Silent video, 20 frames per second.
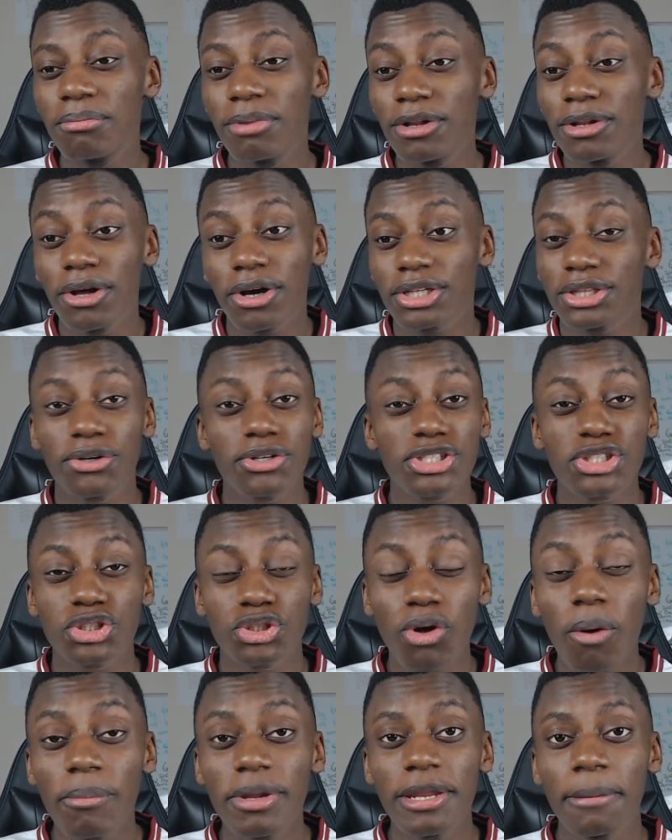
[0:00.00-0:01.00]
Look, there's
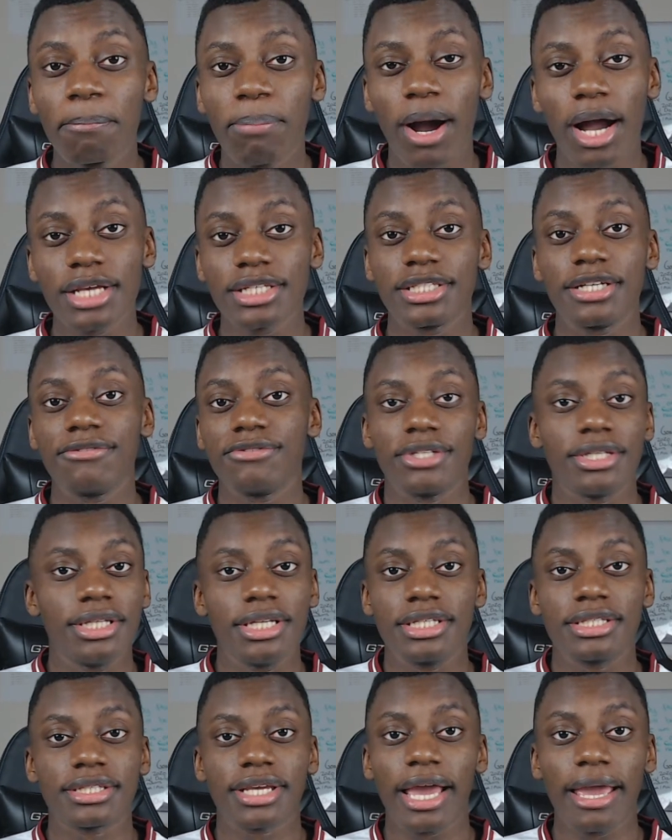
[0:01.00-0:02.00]
so many positives in
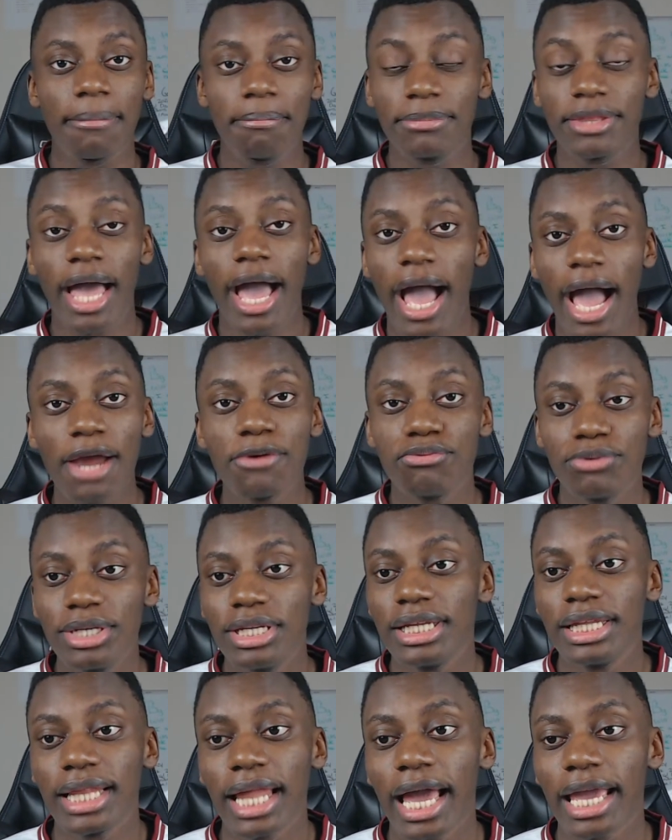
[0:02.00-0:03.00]
this game that I
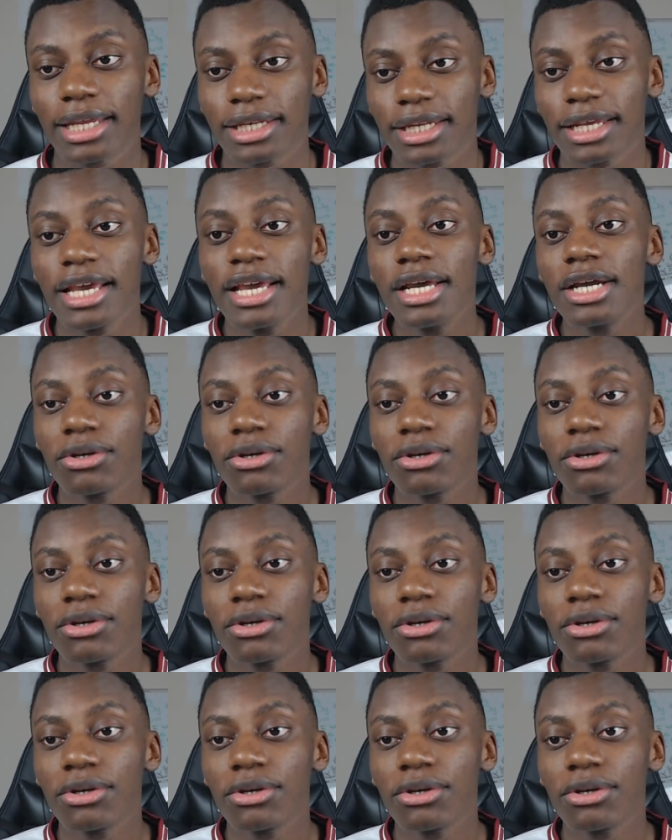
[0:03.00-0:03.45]
really liked.